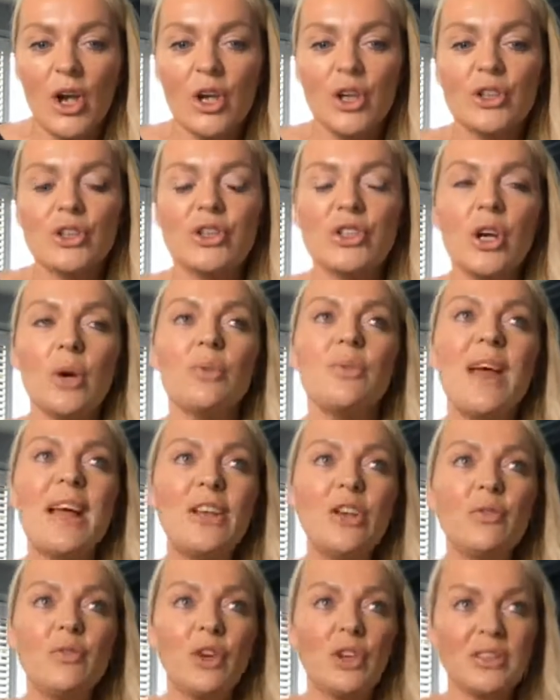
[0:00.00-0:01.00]
So then
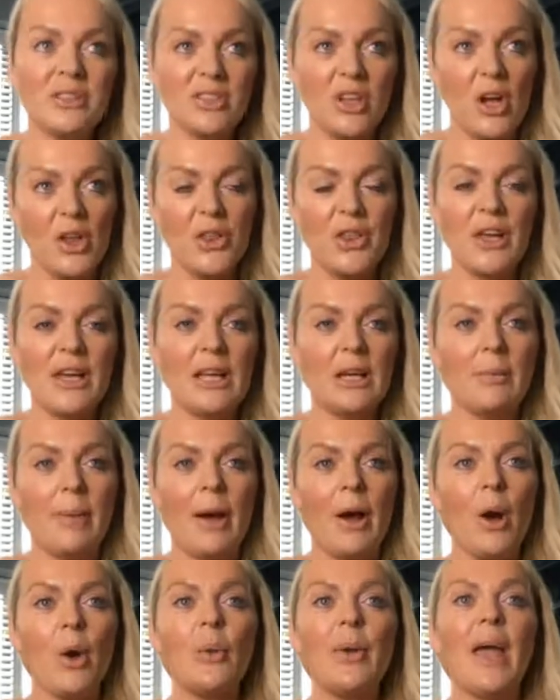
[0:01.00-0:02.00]
you've got to start thinking
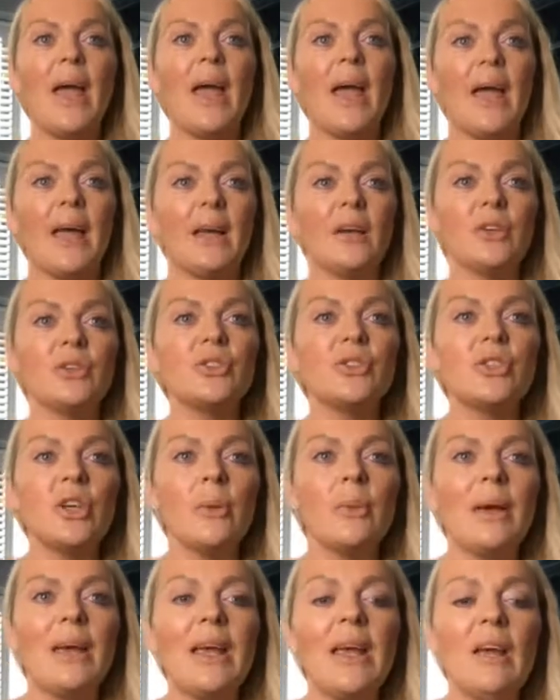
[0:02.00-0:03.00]
about, okay, so
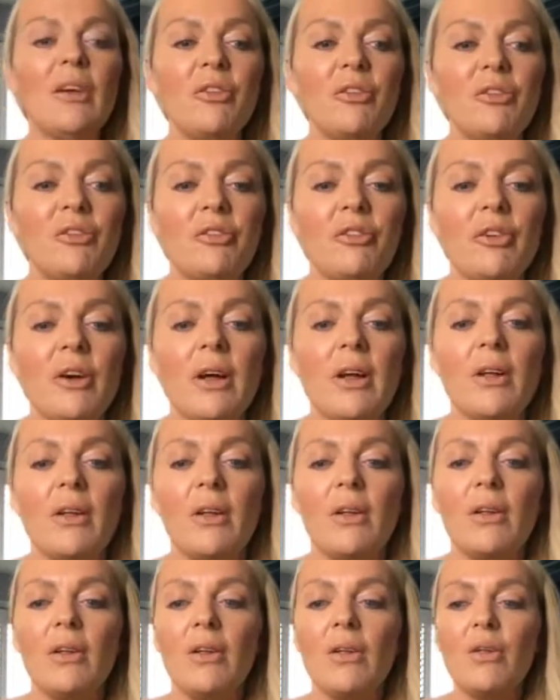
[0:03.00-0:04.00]
if
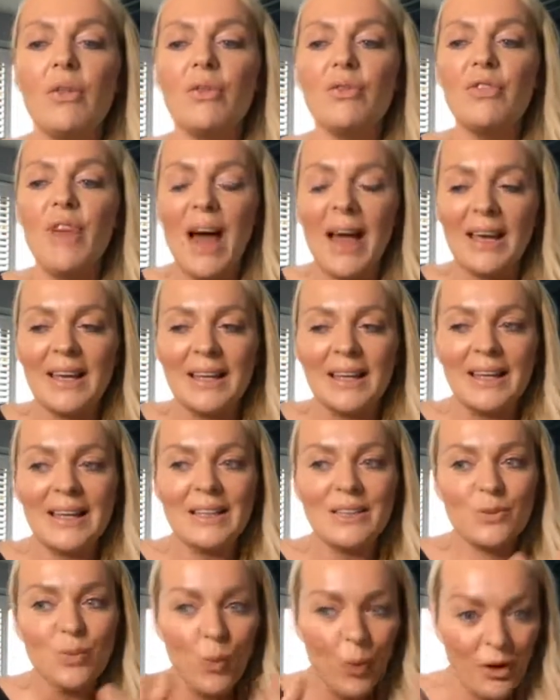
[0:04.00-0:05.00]
that
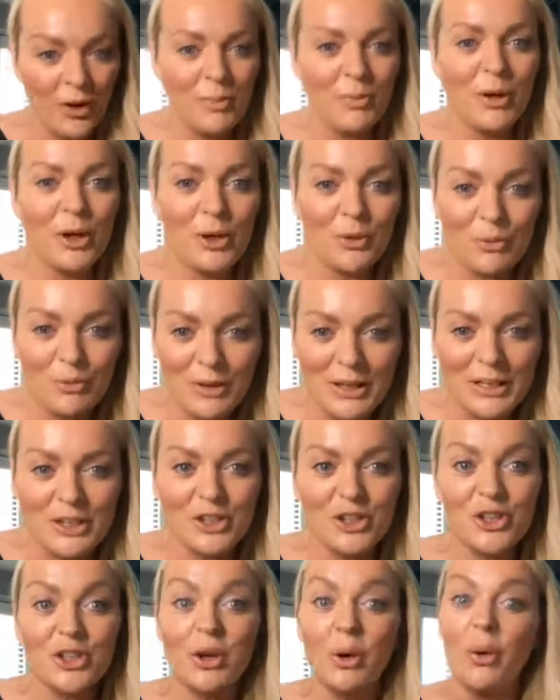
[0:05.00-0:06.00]
is what I'm going to
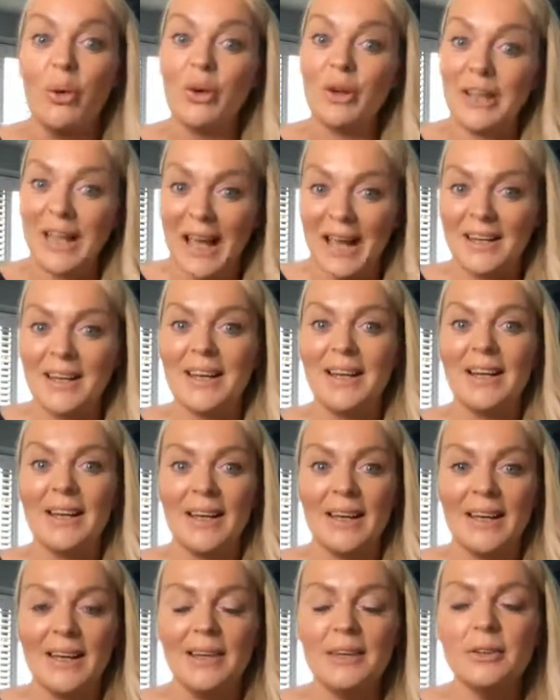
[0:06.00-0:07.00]
reach
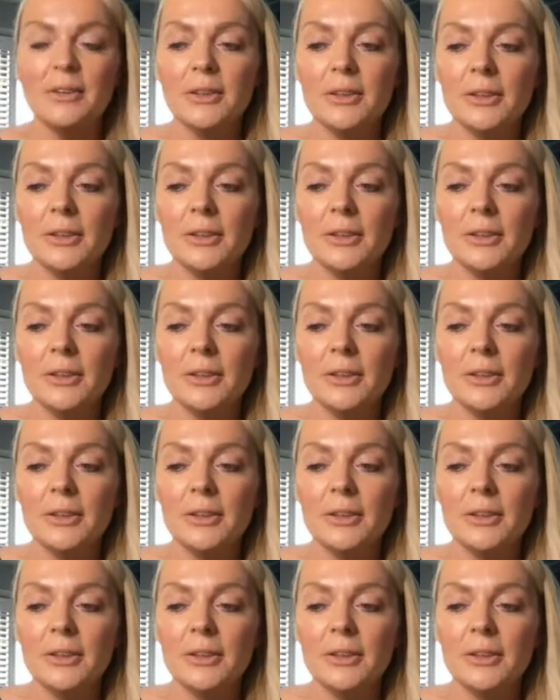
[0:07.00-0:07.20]
organically,